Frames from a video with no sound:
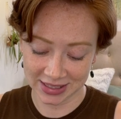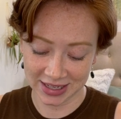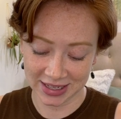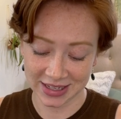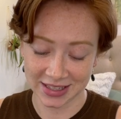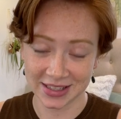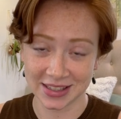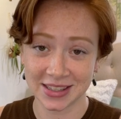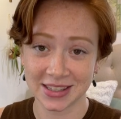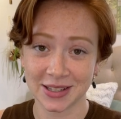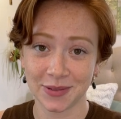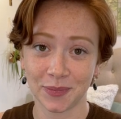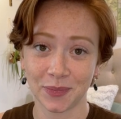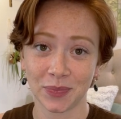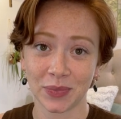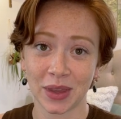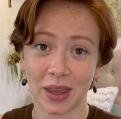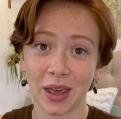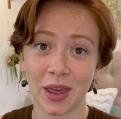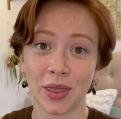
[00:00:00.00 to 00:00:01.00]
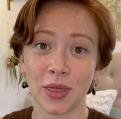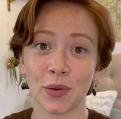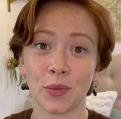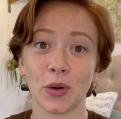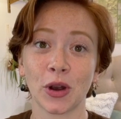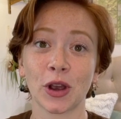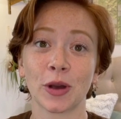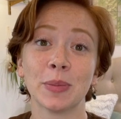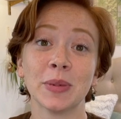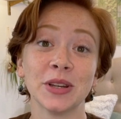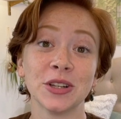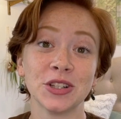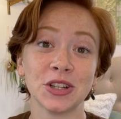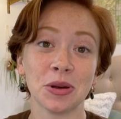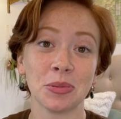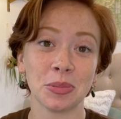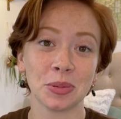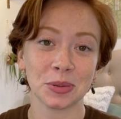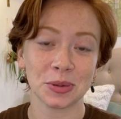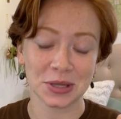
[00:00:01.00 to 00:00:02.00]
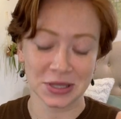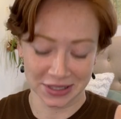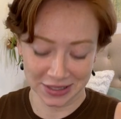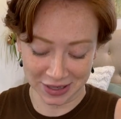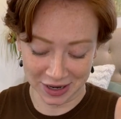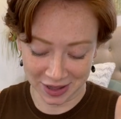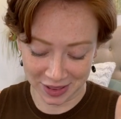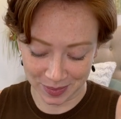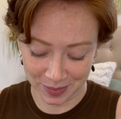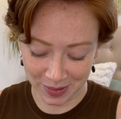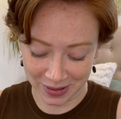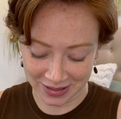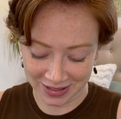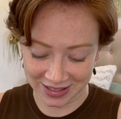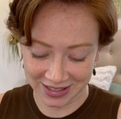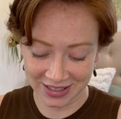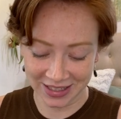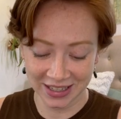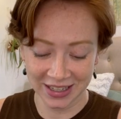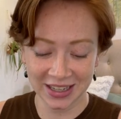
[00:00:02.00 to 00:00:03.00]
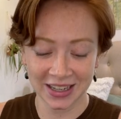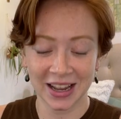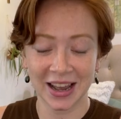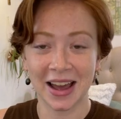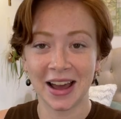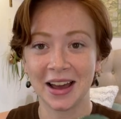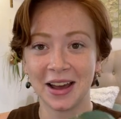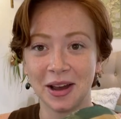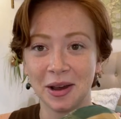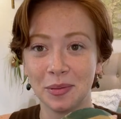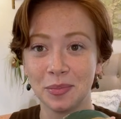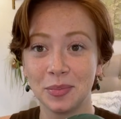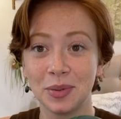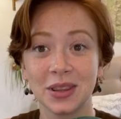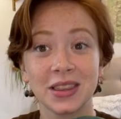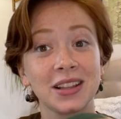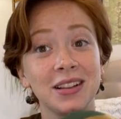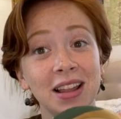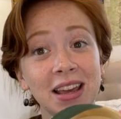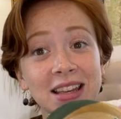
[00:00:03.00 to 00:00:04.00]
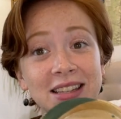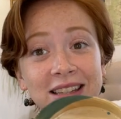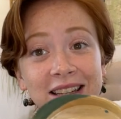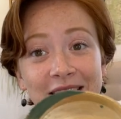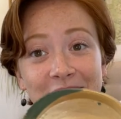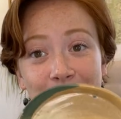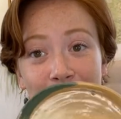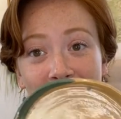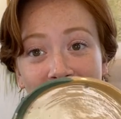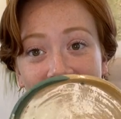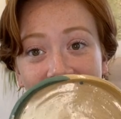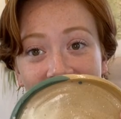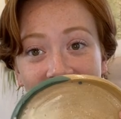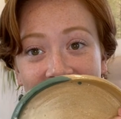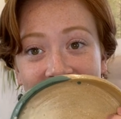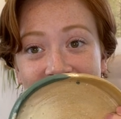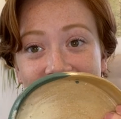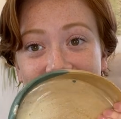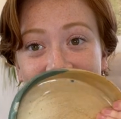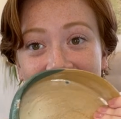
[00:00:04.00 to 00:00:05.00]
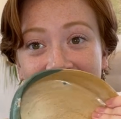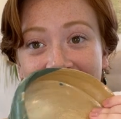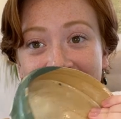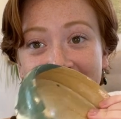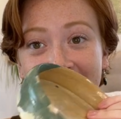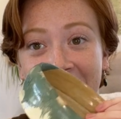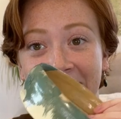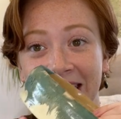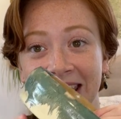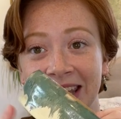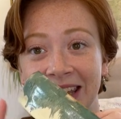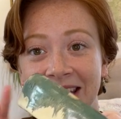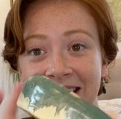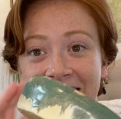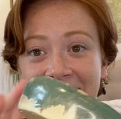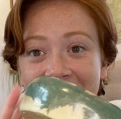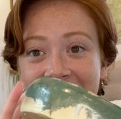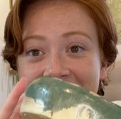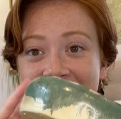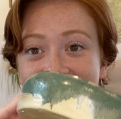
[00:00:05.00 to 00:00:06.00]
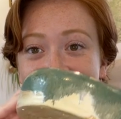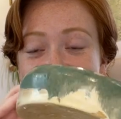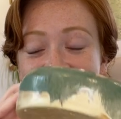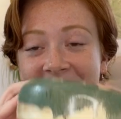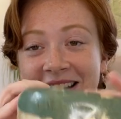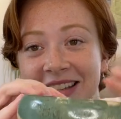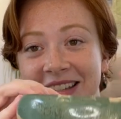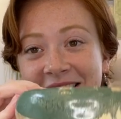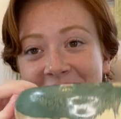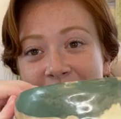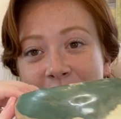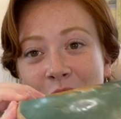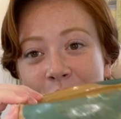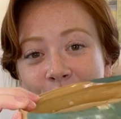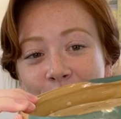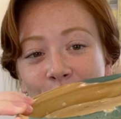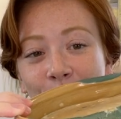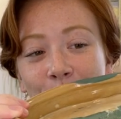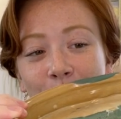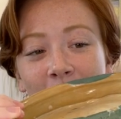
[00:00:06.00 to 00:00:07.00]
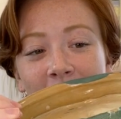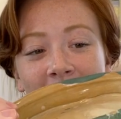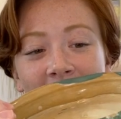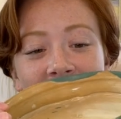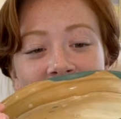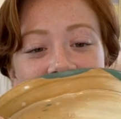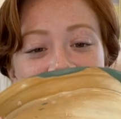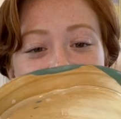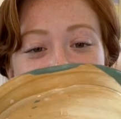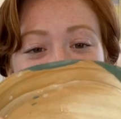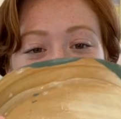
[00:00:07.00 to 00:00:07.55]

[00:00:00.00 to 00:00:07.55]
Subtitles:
it is, the workmanship is not the best. But the glazing is better on this one, I think. This is an underpot that